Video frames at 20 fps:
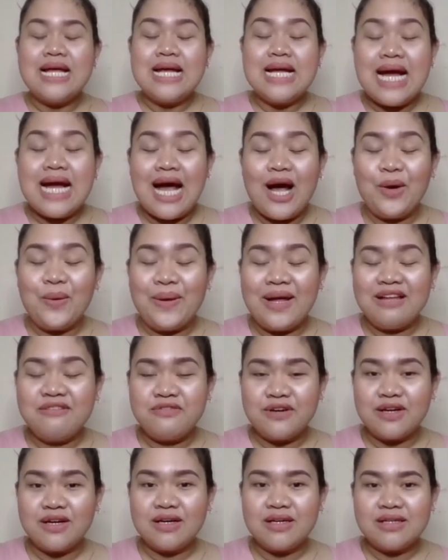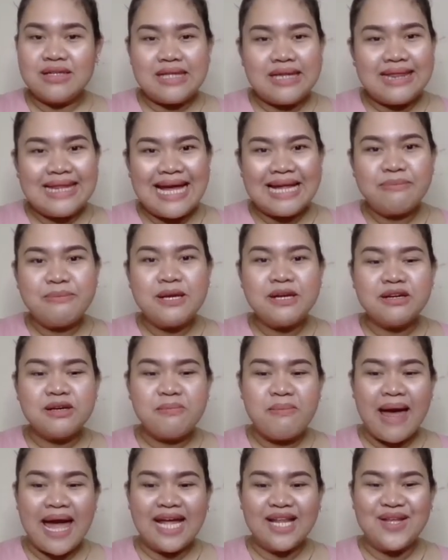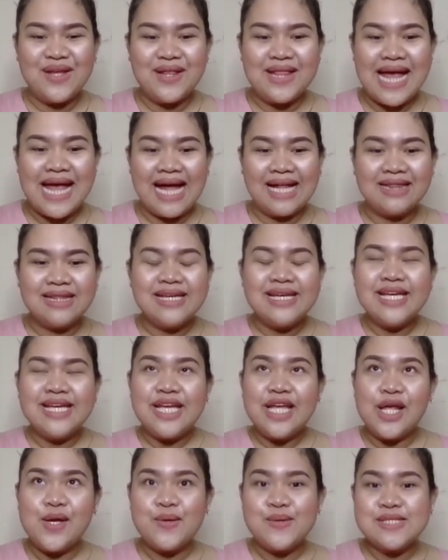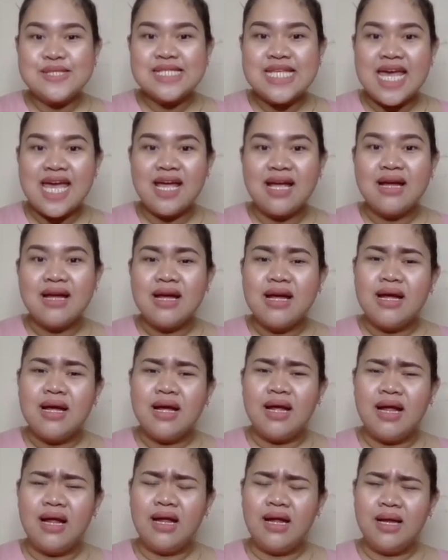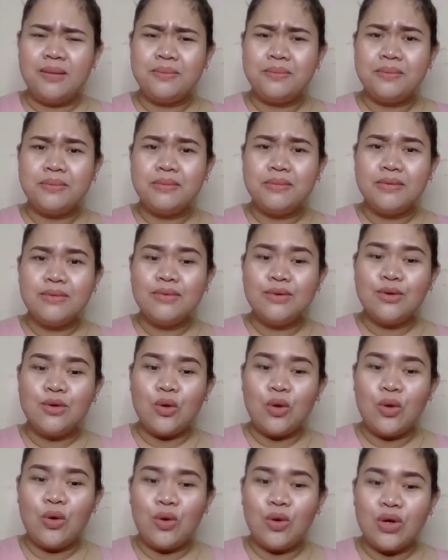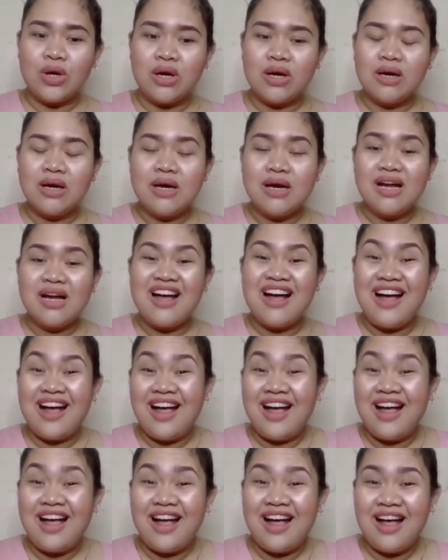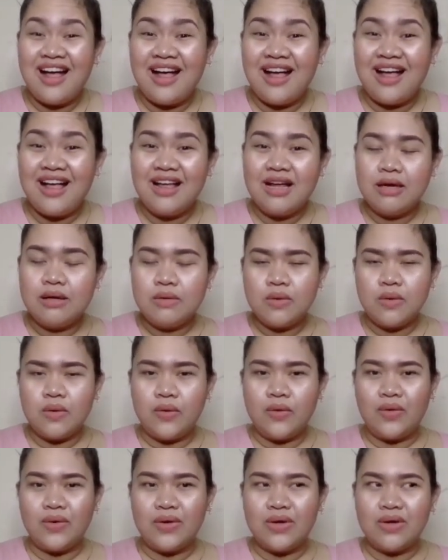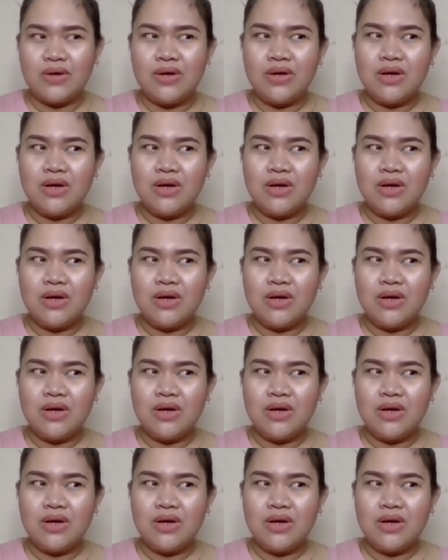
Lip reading: However, let me remind you that using or aha or